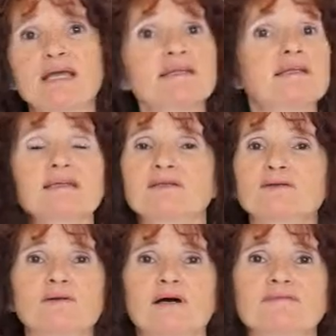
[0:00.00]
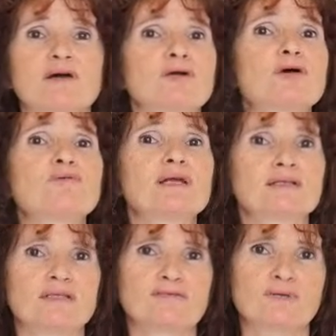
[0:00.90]
be anything in your life, a career
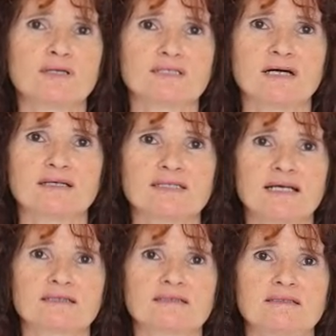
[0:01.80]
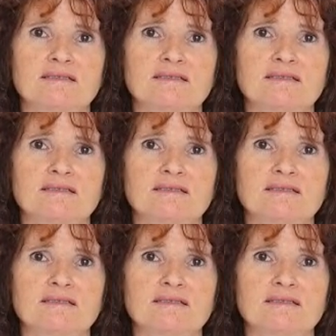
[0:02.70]
that you've worked hard at,